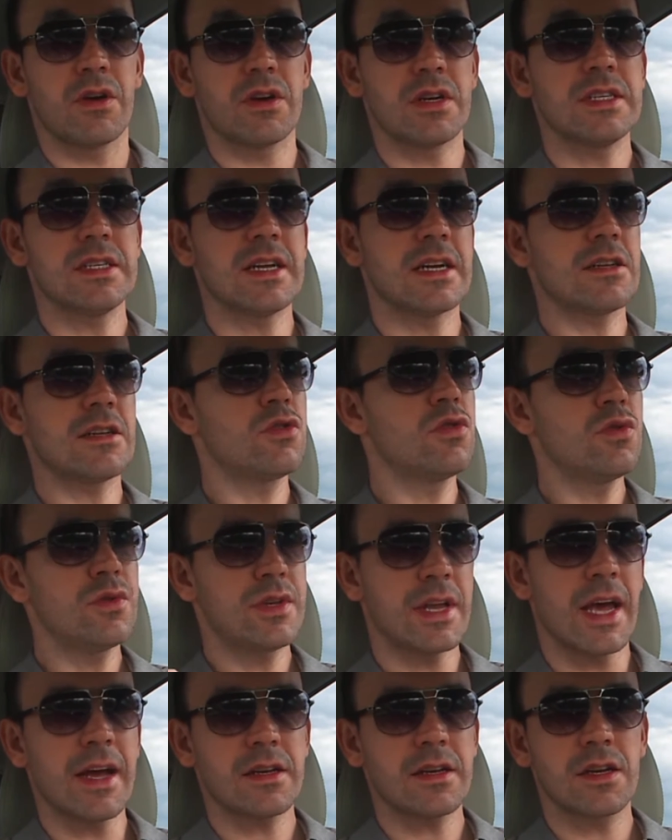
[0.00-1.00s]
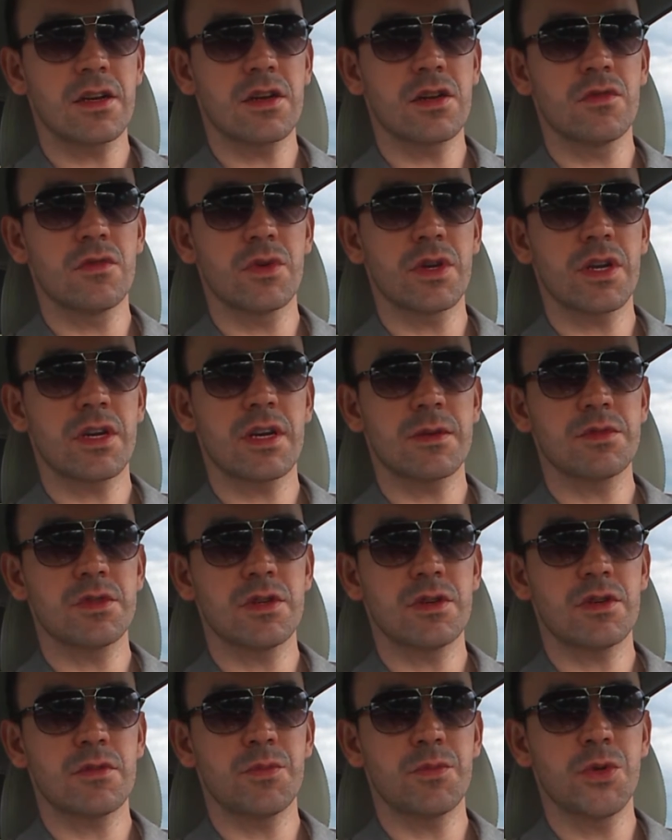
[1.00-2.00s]
or he's not too technical when it
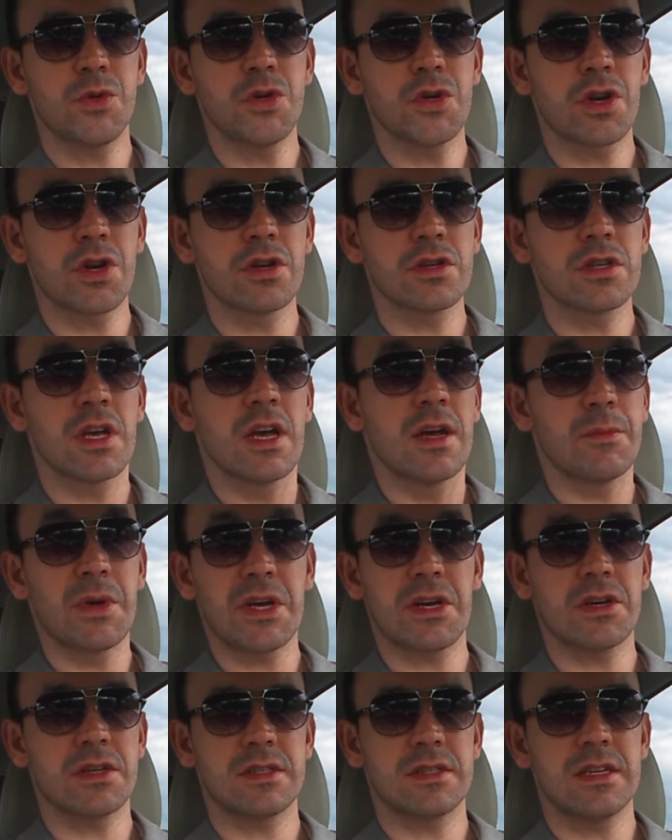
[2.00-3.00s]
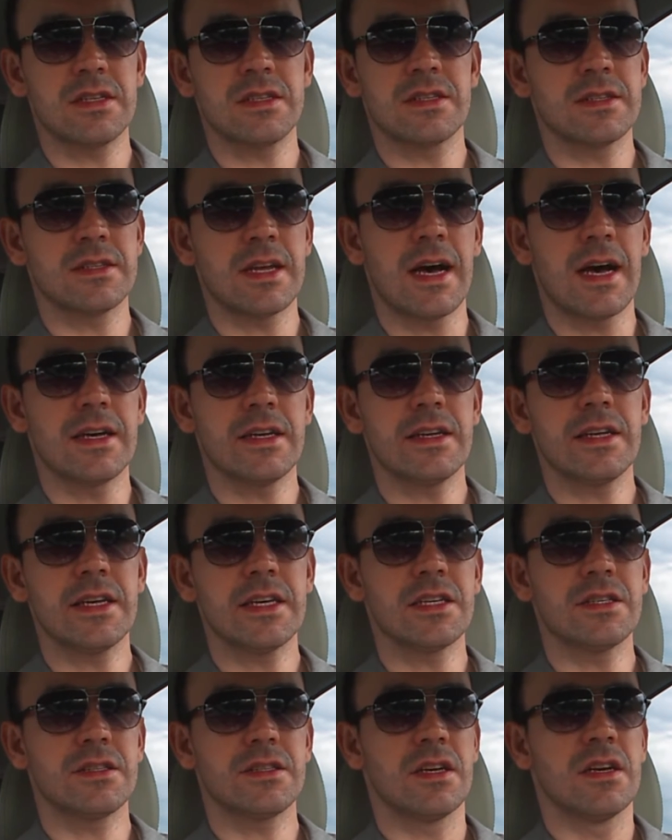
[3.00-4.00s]
comes to computers, because this is not
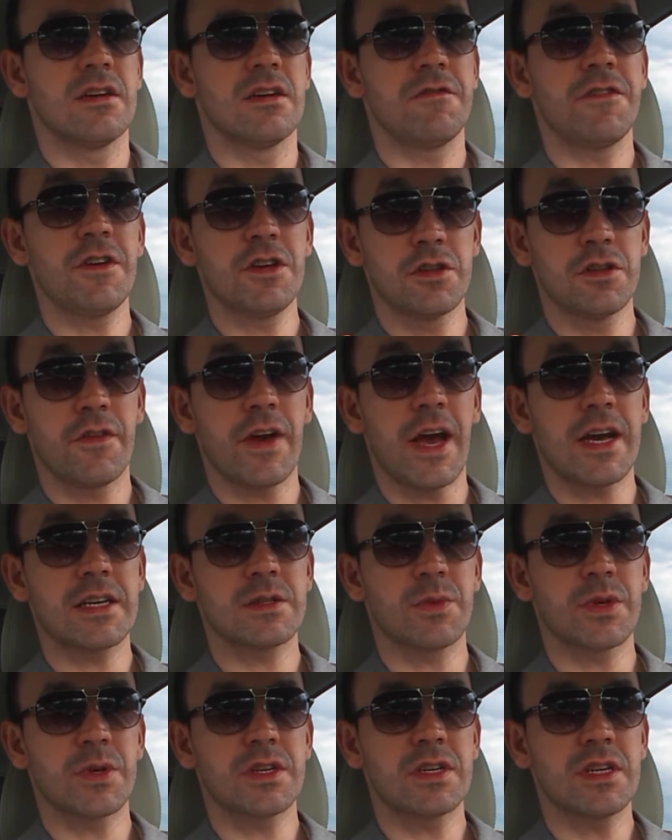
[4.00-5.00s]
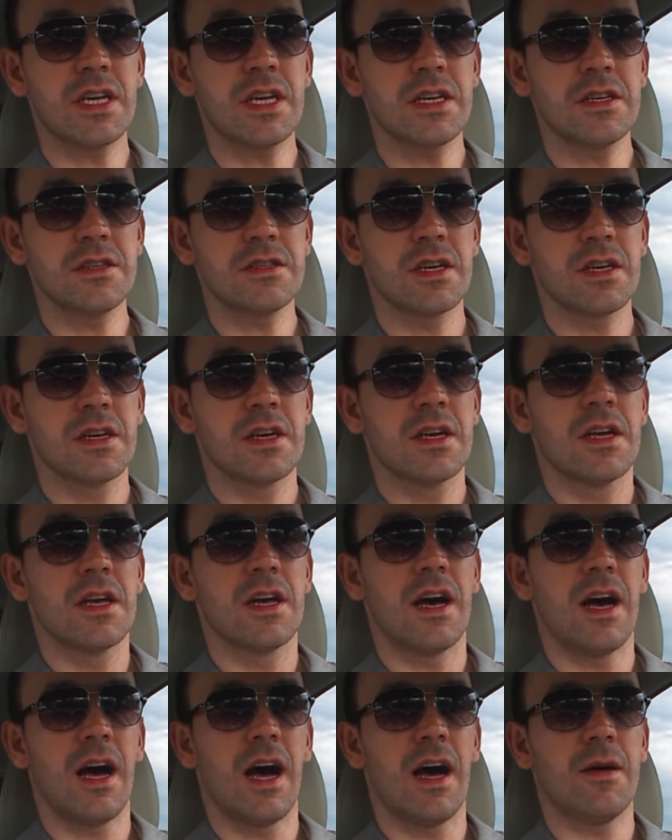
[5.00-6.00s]
his field of expertise,
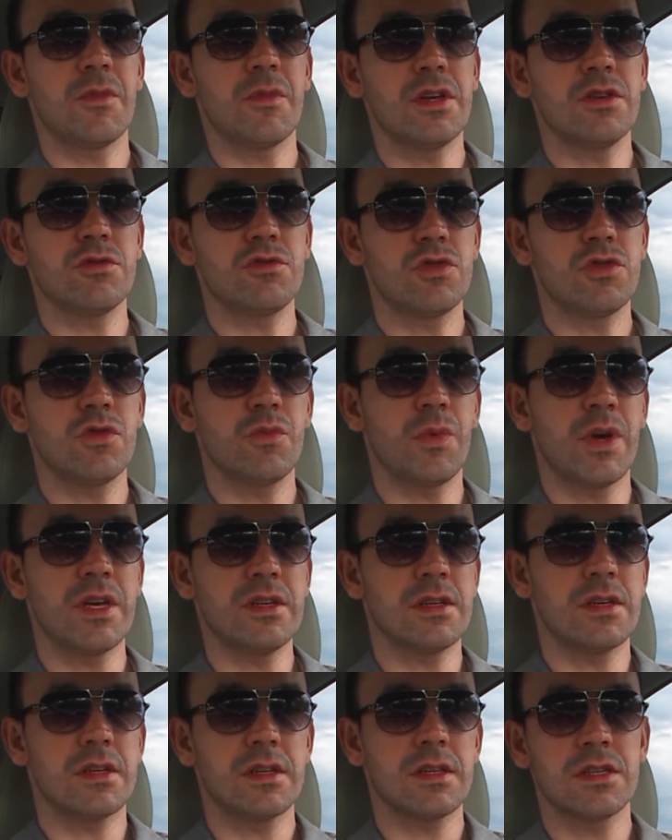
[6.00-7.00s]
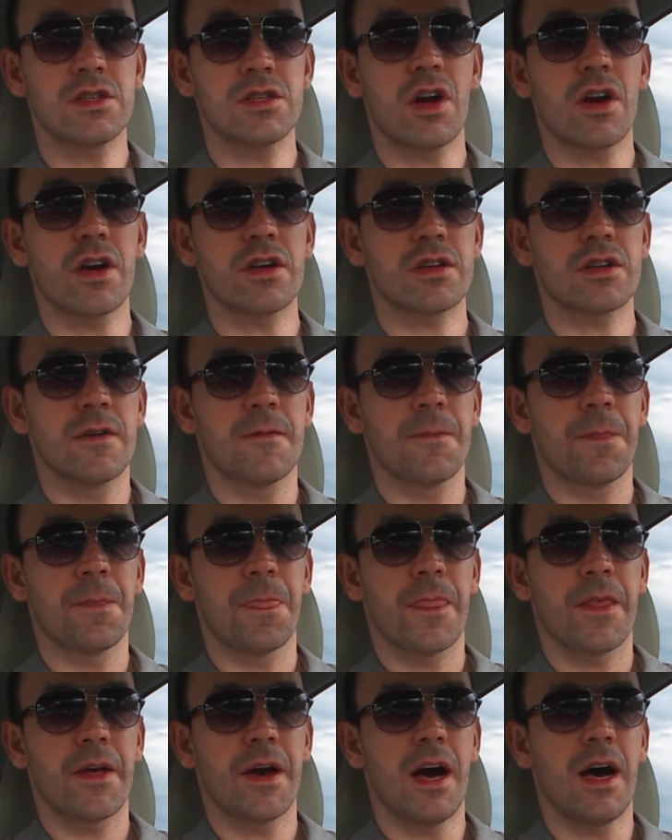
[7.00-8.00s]
is to basically start
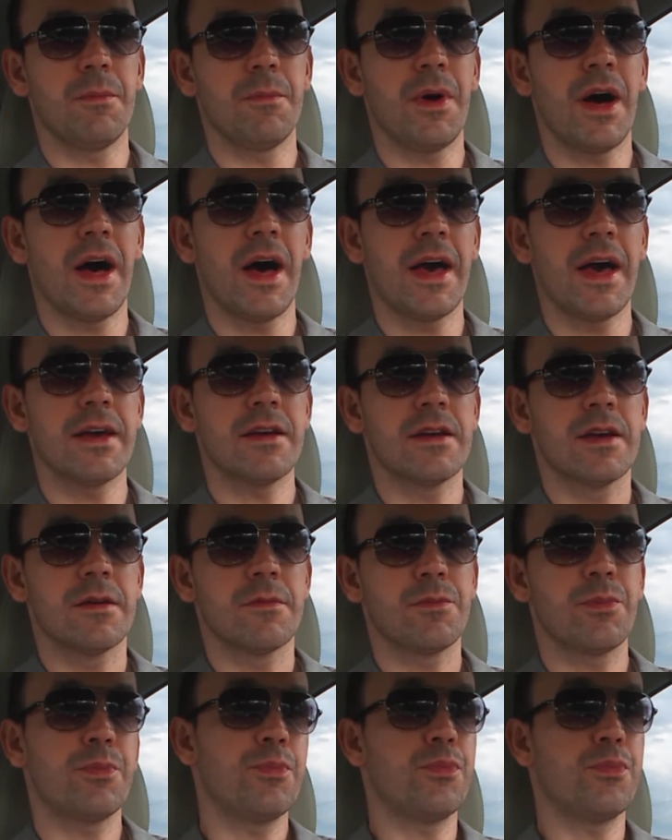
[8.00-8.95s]
by